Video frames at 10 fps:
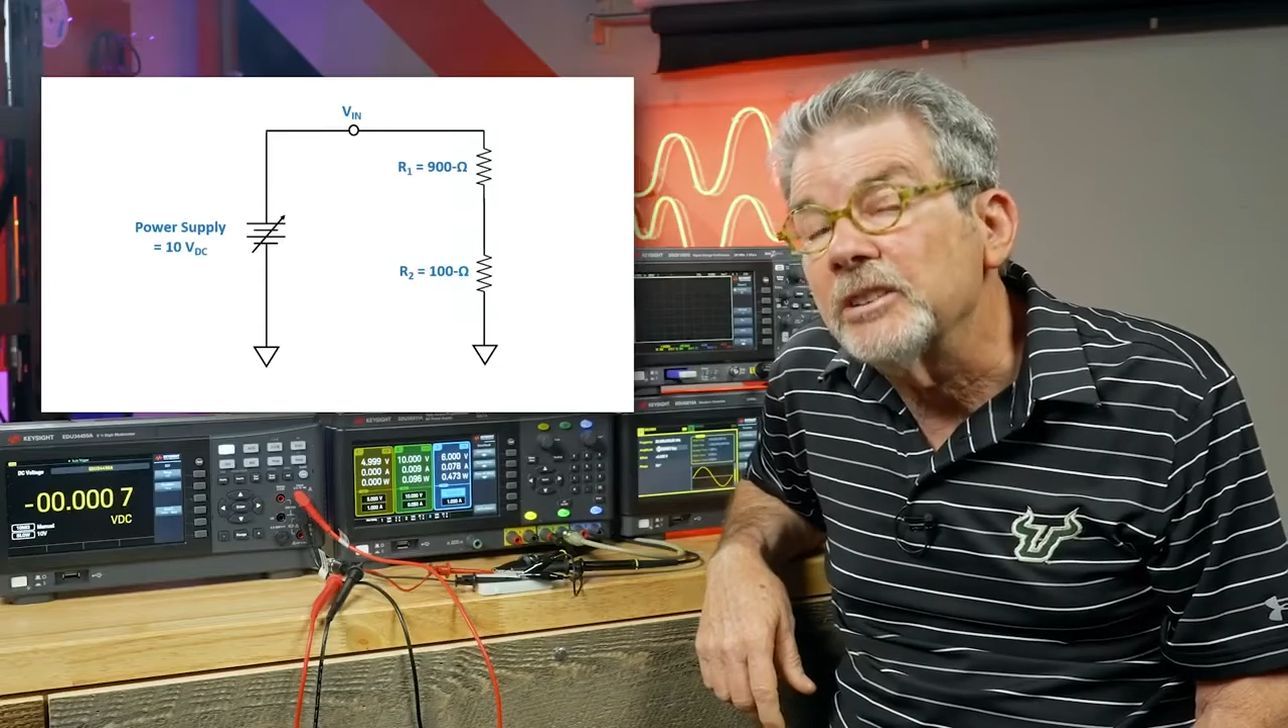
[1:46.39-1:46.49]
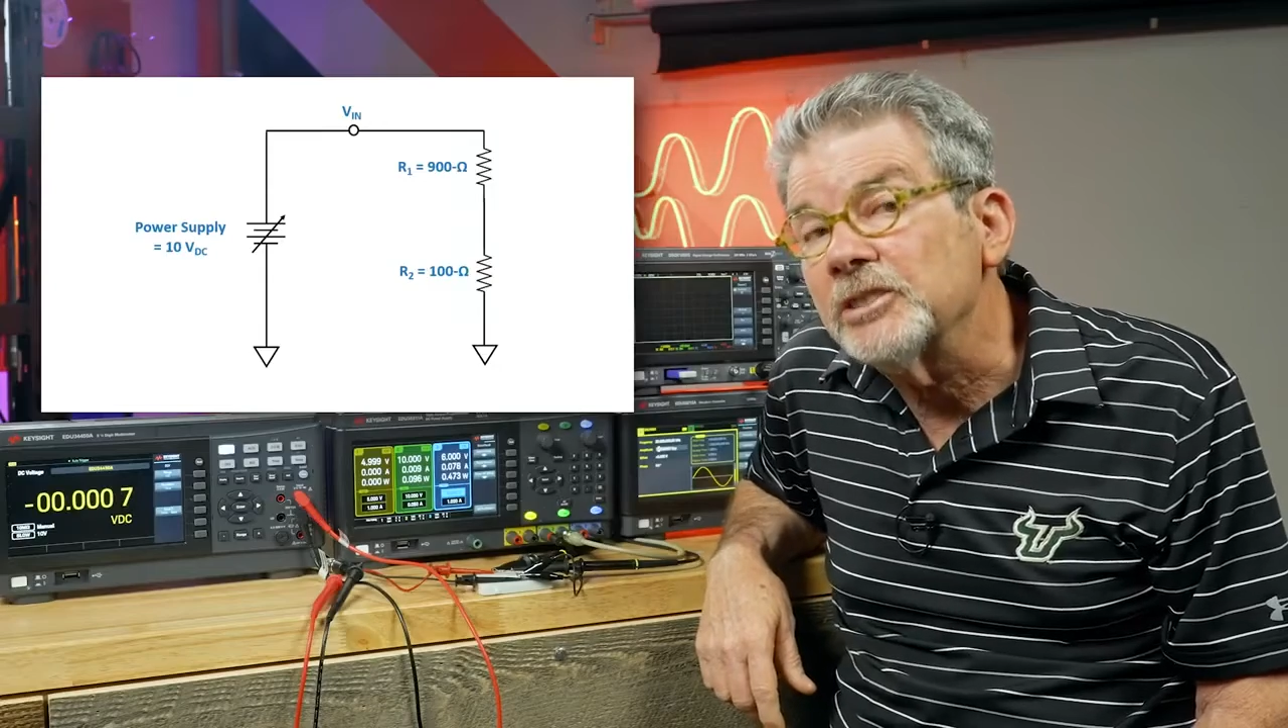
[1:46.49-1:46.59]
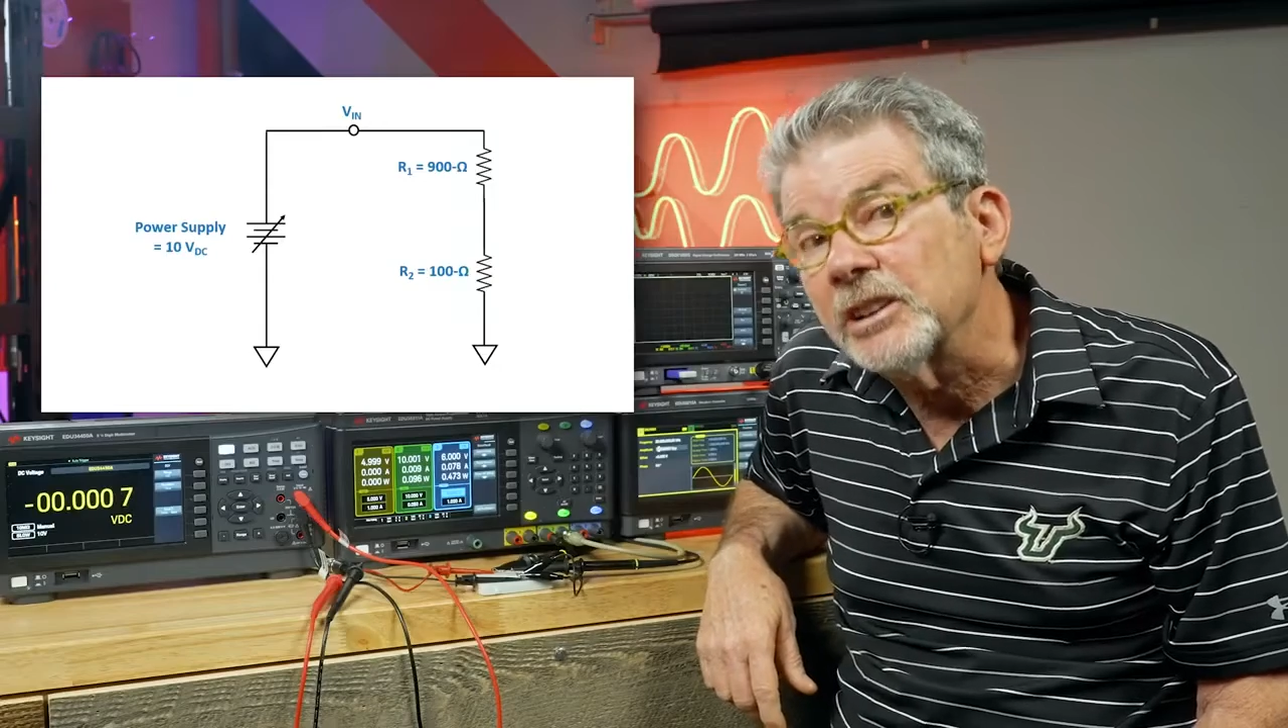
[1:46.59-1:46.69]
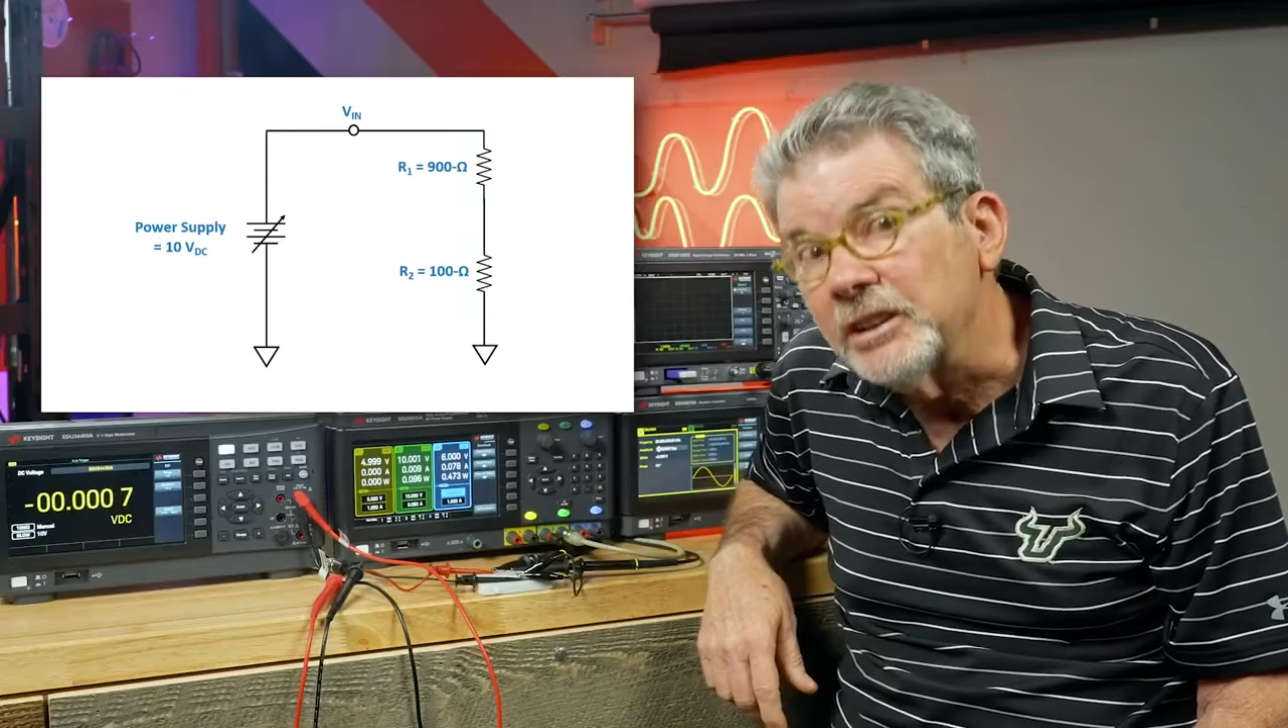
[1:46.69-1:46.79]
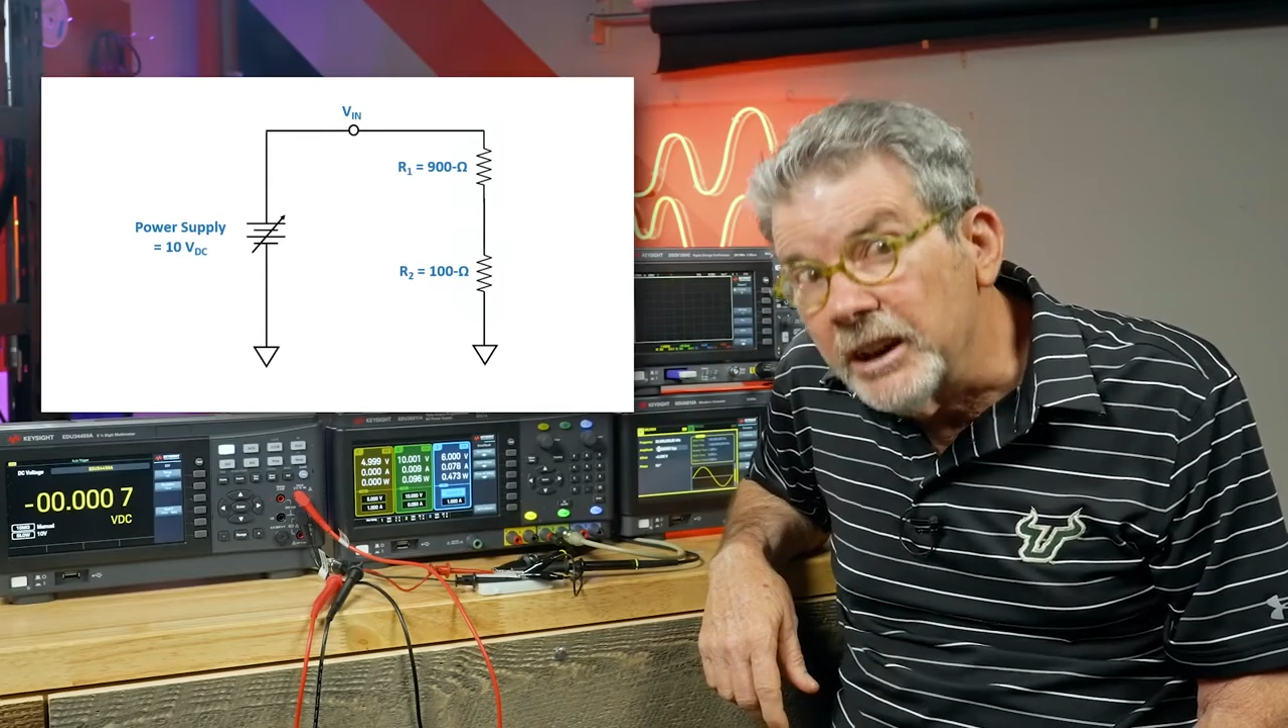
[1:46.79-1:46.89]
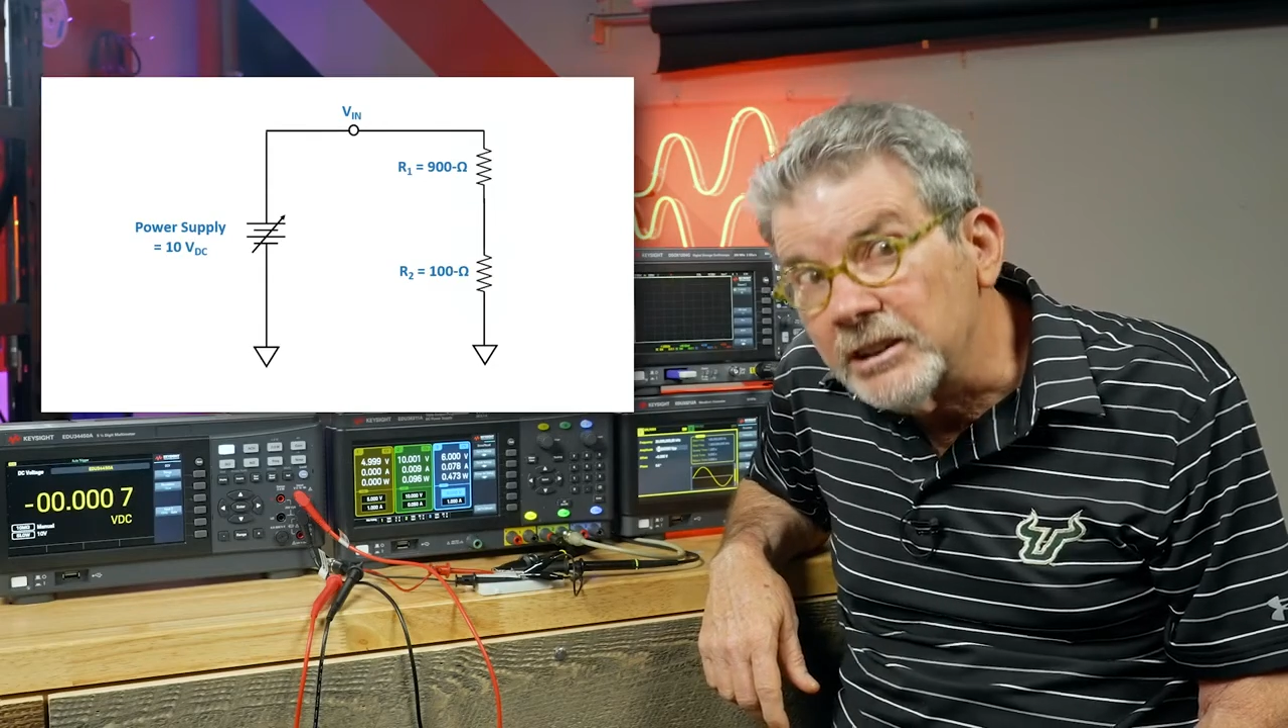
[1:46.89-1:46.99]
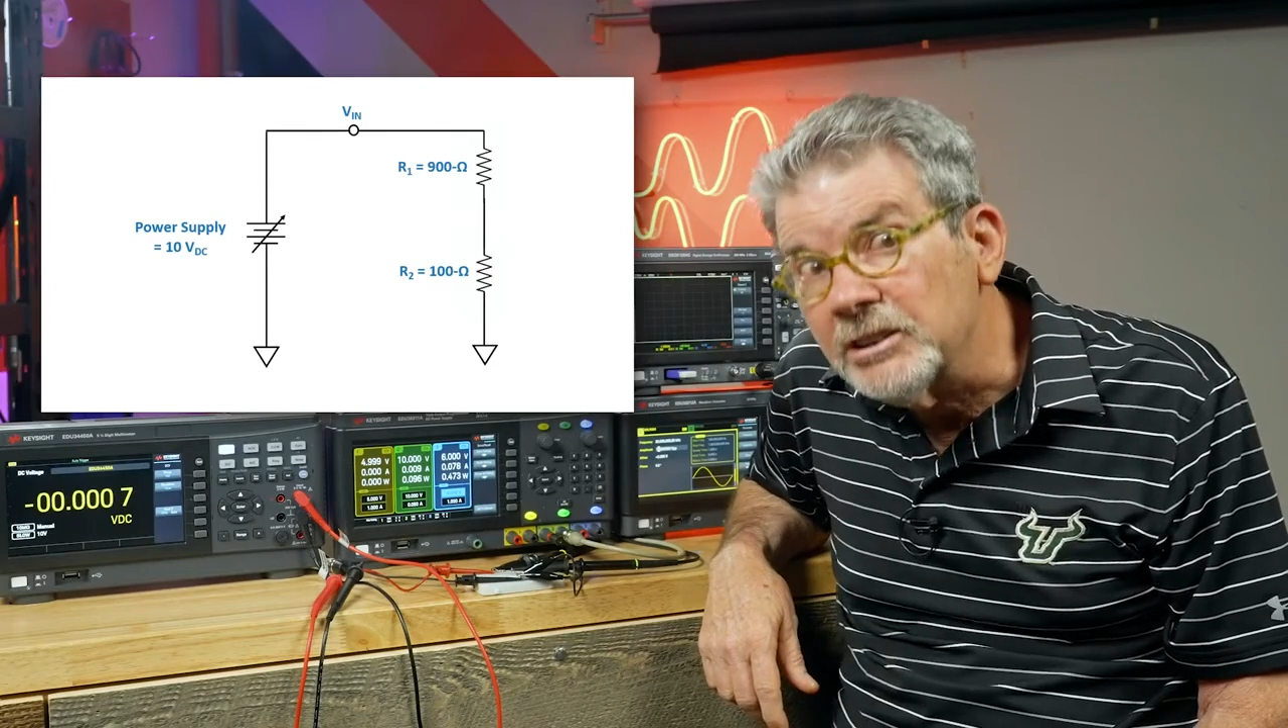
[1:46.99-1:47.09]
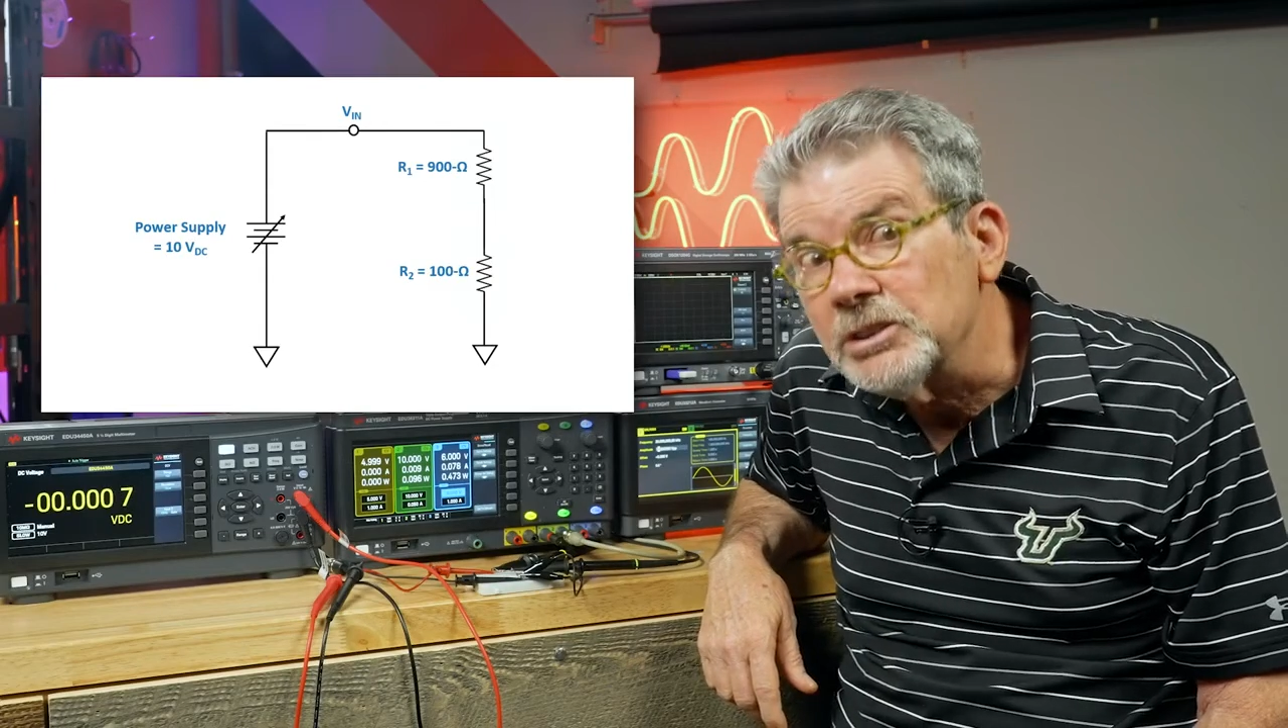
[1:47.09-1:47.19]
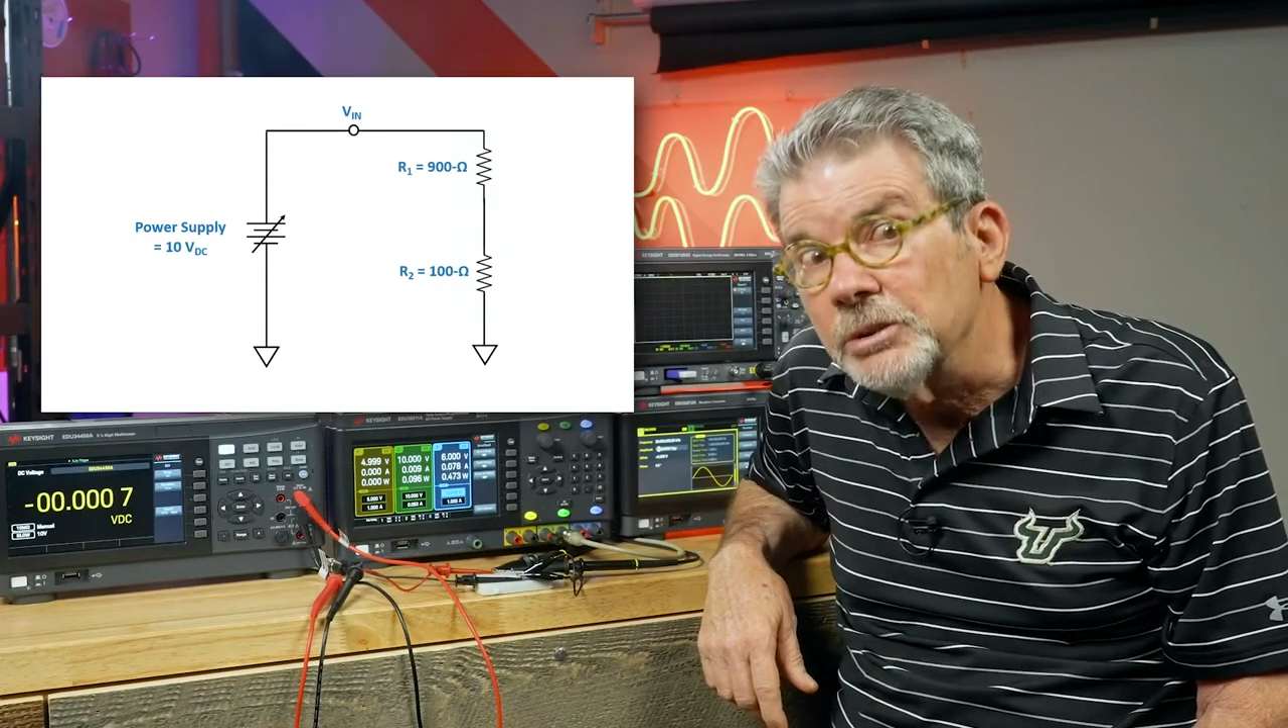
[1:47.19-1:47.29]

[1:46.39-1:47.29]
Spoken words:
is connected